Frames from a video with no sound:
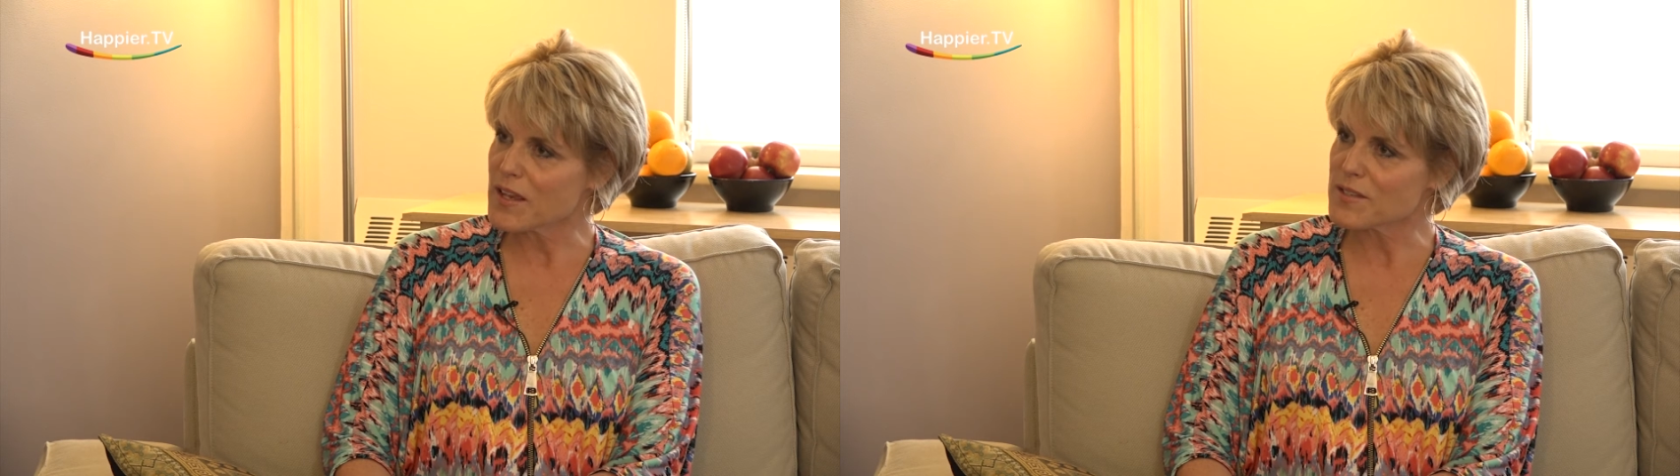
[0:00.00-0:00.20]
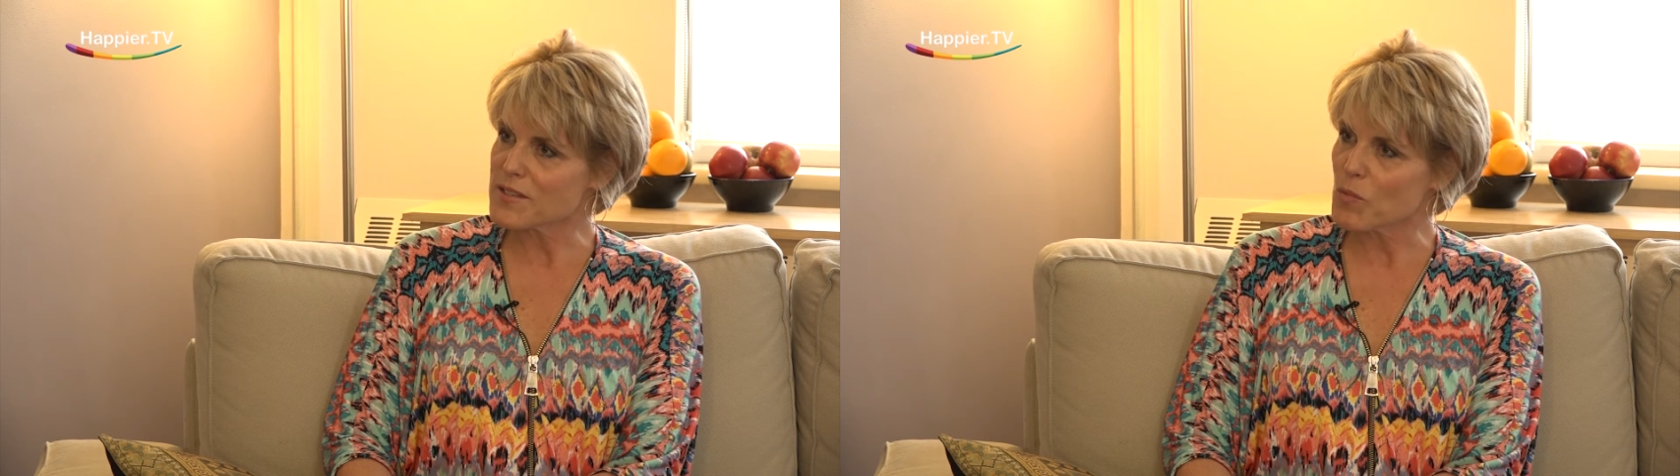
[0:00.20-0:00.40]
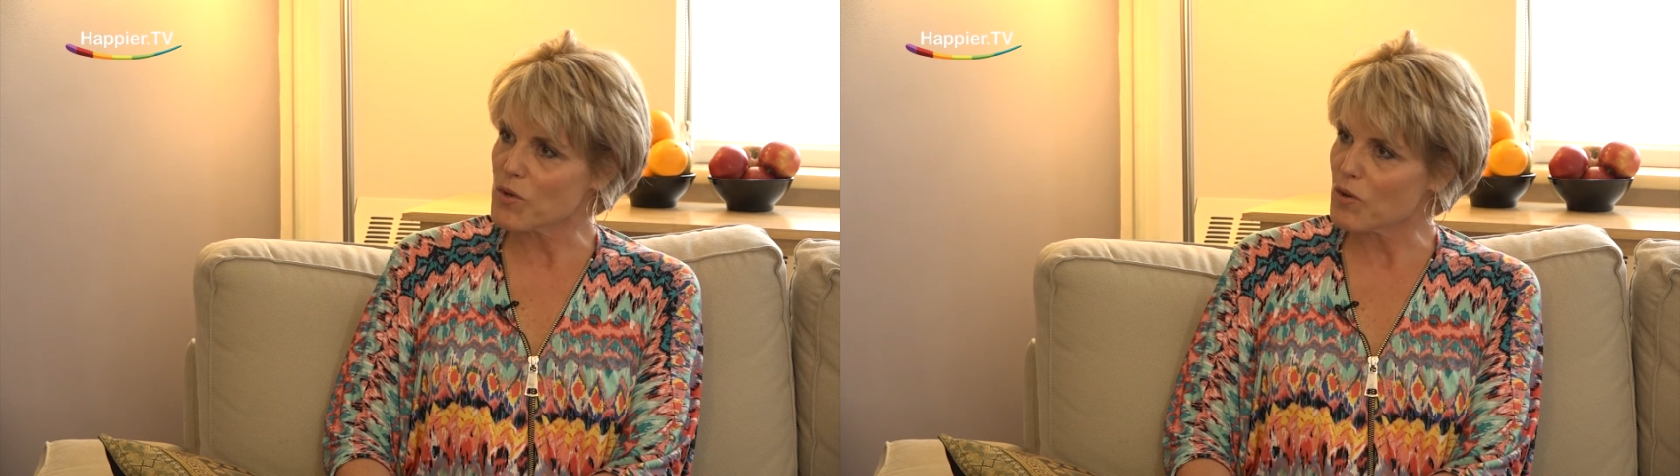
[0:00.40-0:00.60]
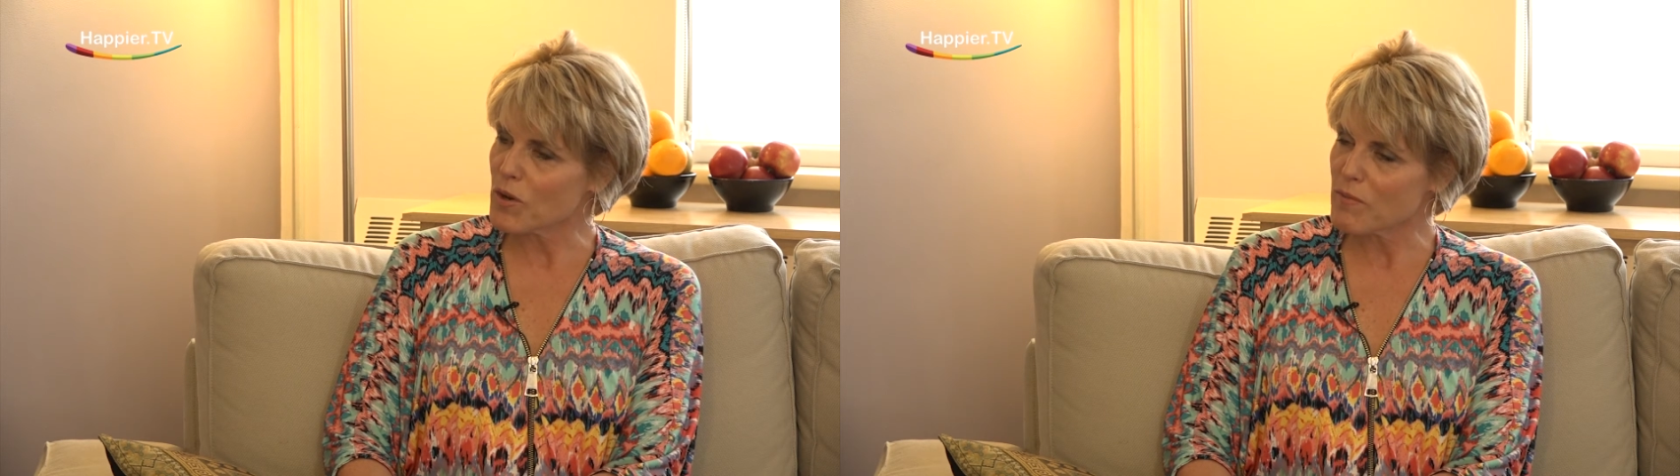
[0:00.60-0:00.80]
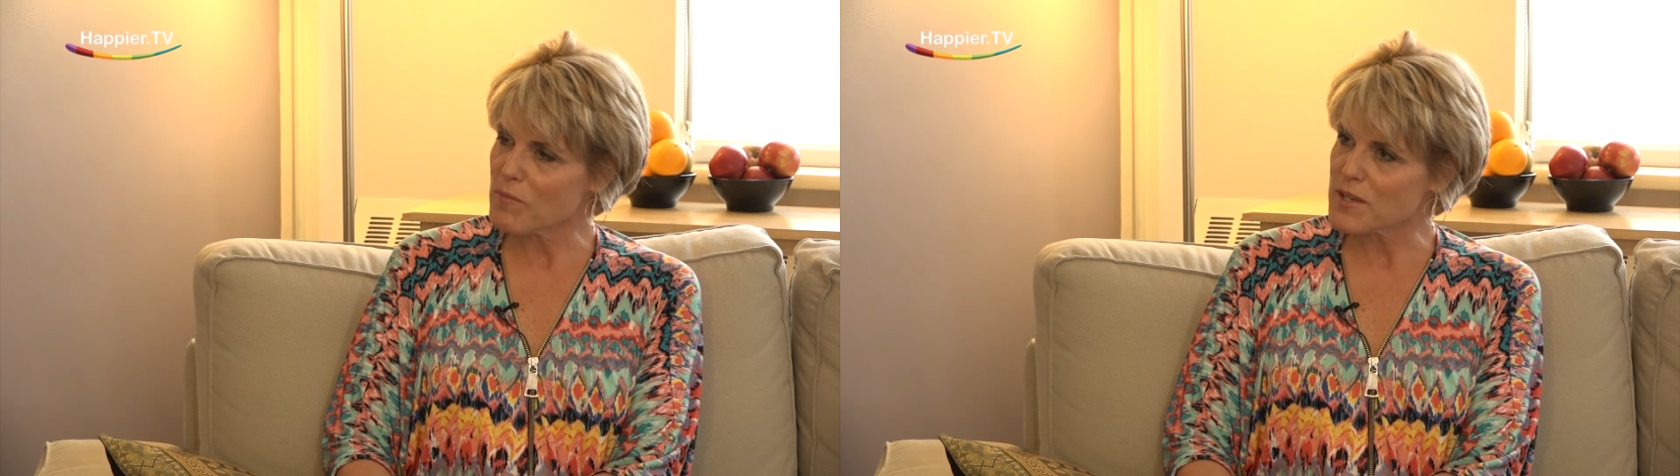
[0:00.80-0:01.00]
He said, we don't
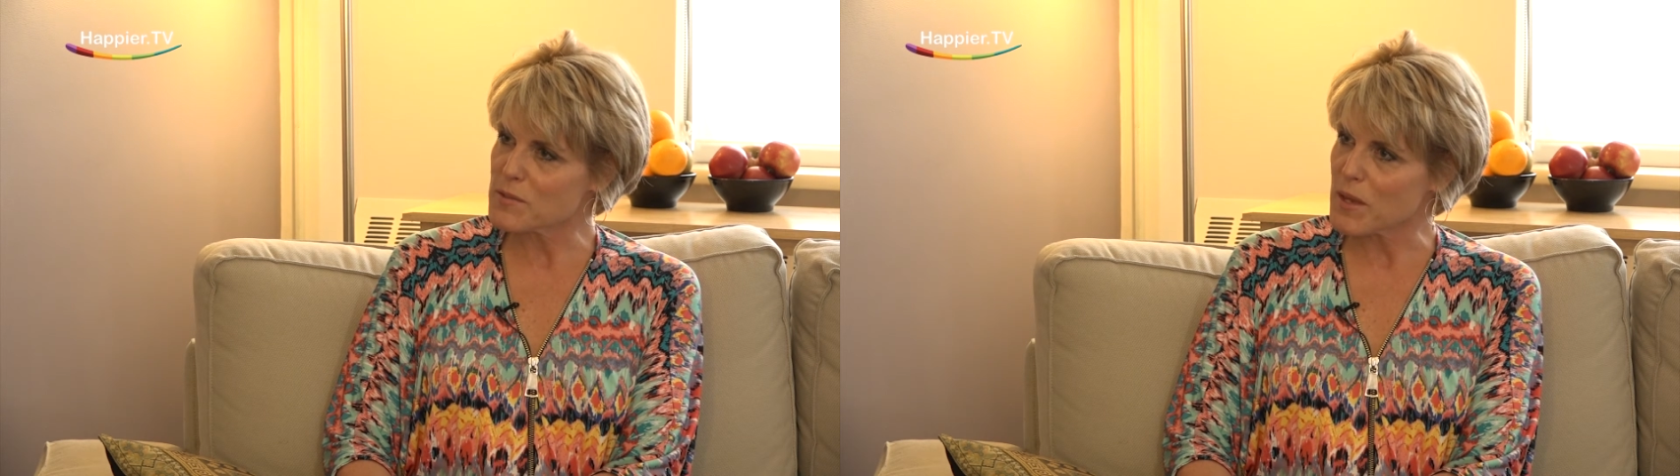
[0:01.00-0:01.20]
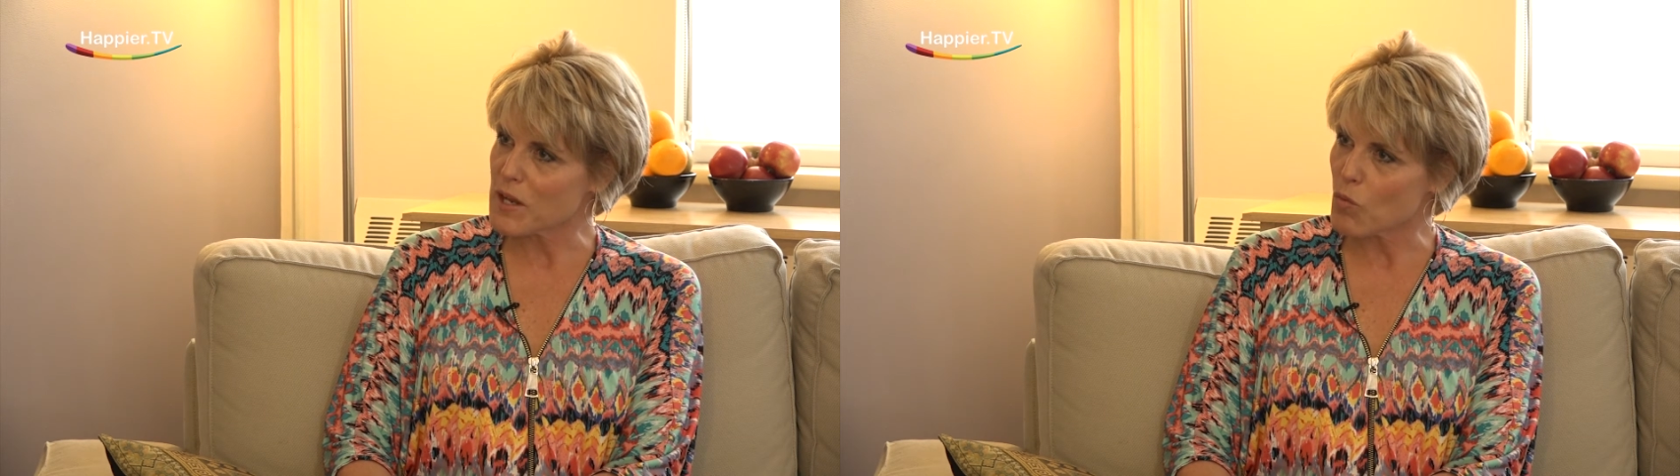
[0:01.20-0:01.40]
have as many